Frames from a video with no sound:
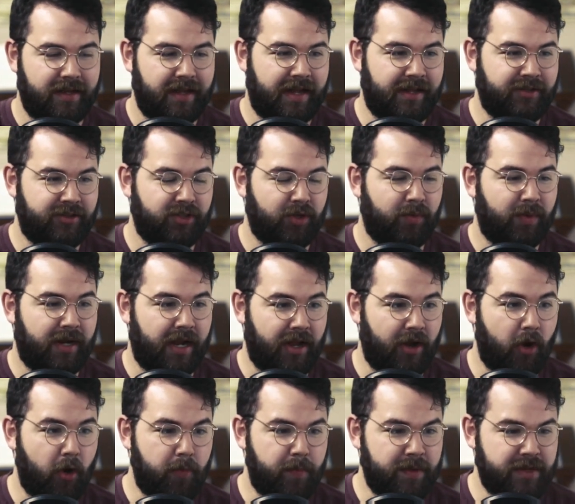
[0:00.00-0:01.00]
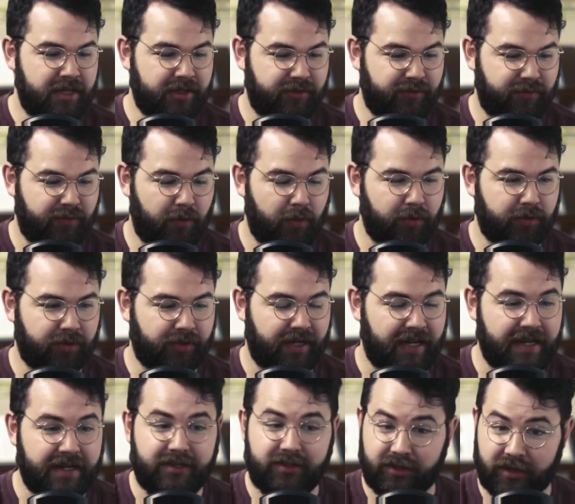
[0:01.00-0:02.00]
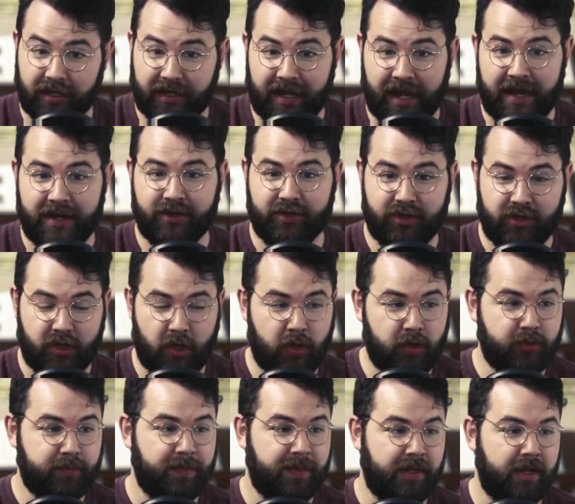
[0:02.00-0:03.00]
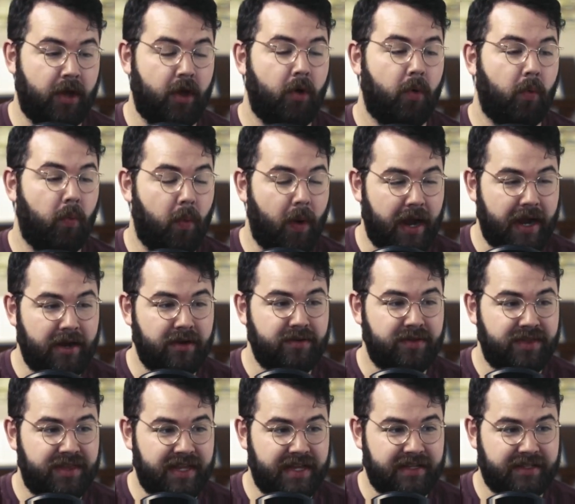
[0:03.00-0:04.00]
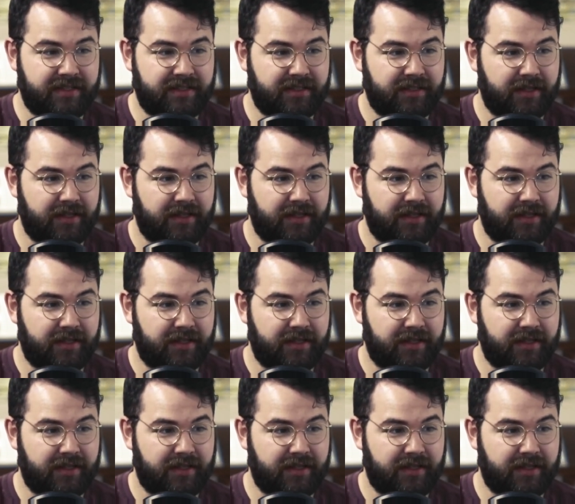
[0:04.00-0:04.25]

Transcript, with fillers: And so when I open this folder, it again shows me where this